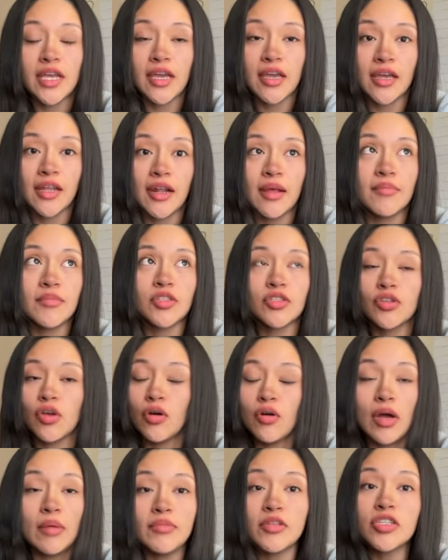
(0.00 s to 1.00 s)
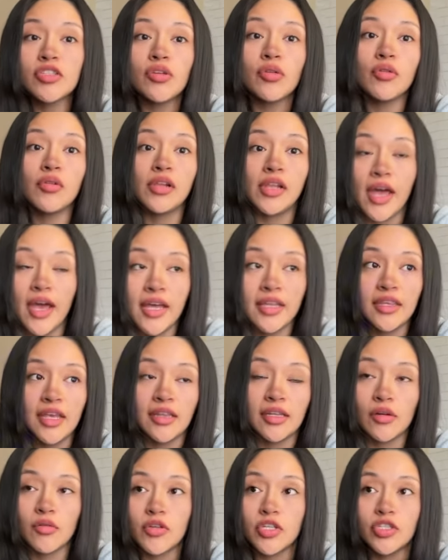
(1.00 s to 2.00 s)
And I'm just so glad that
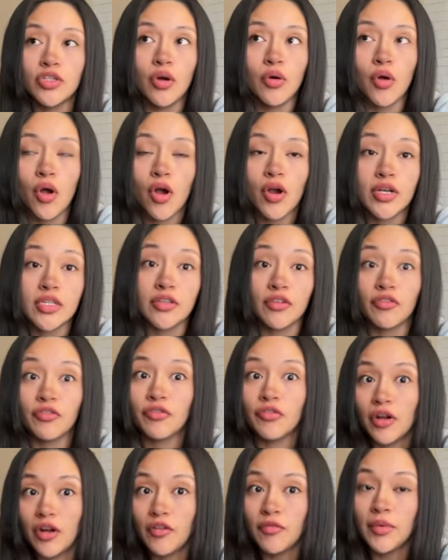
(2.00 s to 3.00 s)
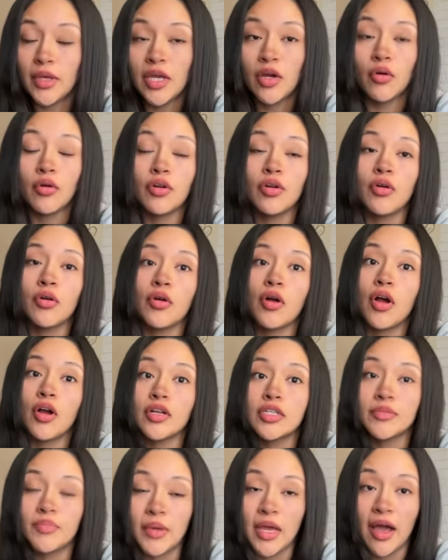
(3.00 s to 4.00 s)
there was no cars in front of me or no
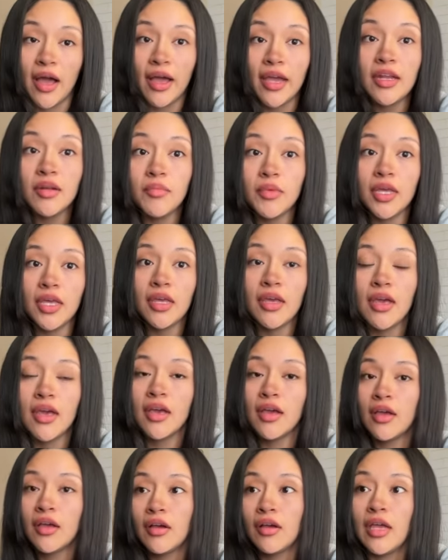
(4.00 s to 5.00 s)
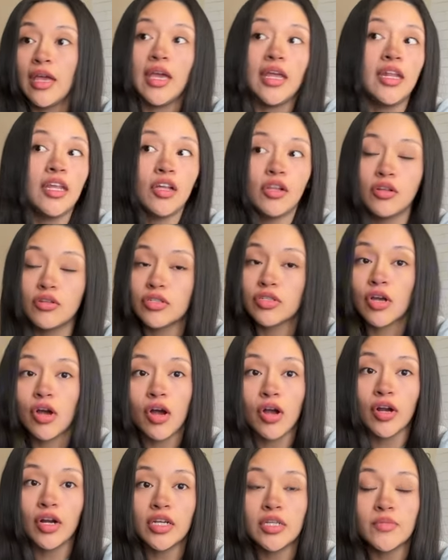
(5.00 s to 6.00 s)
cars behind me, any close
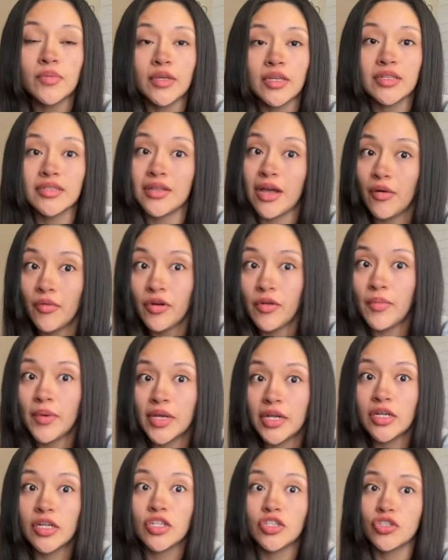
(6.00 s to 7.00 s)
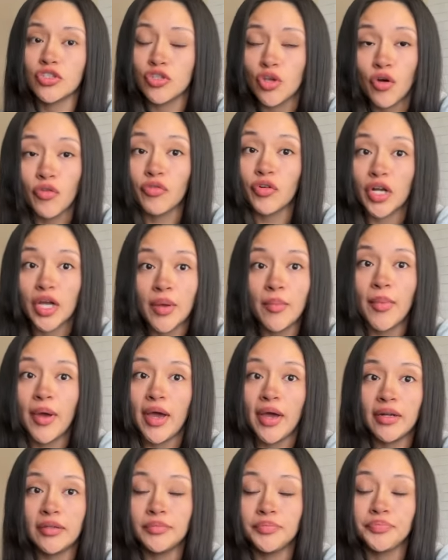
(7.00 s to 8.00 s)
cars, because that would have been so freaking
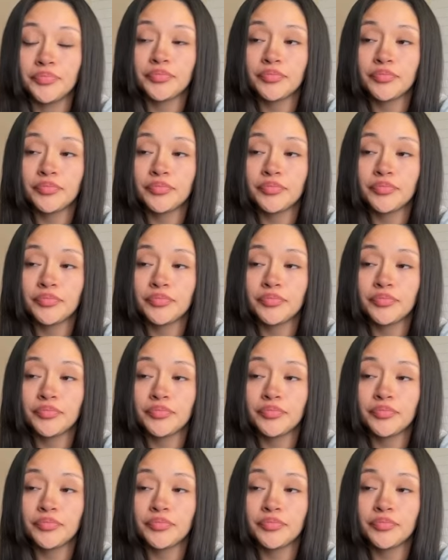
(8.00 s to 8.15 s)
bad.